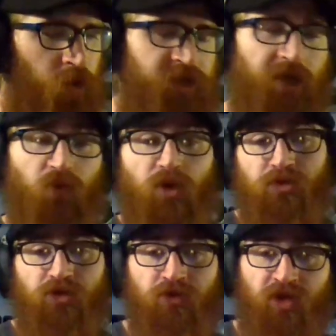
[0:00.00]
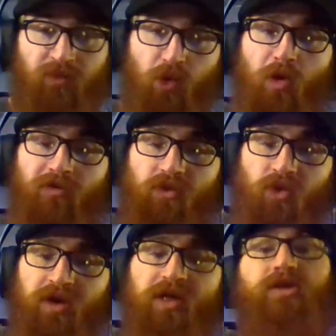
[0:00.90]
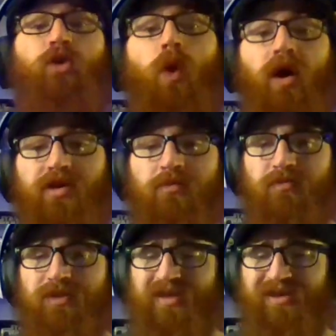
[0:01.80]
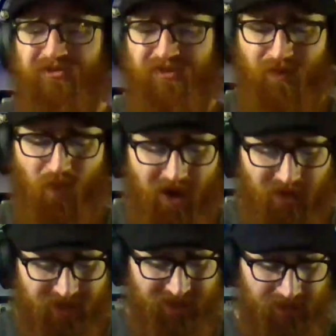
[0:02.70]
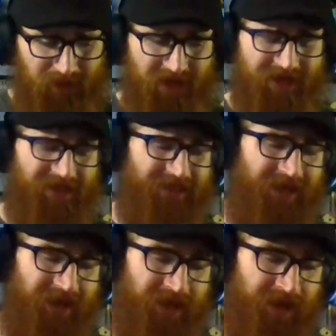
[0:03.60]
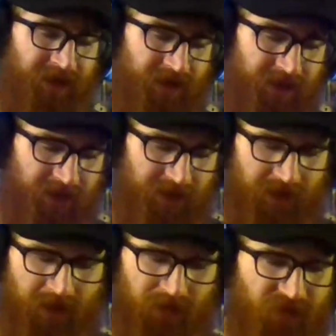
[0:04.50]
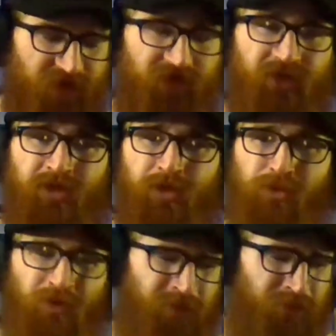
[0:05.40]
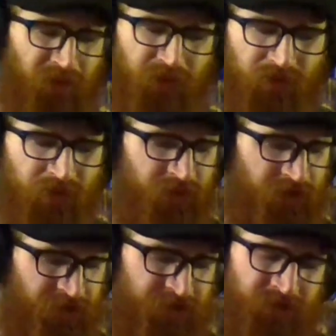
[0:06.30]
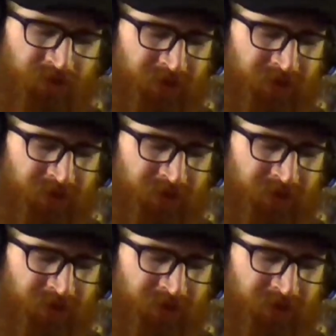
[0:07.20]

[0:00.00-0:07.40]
002004 is Quantum himself. And while this is being said, the blue suit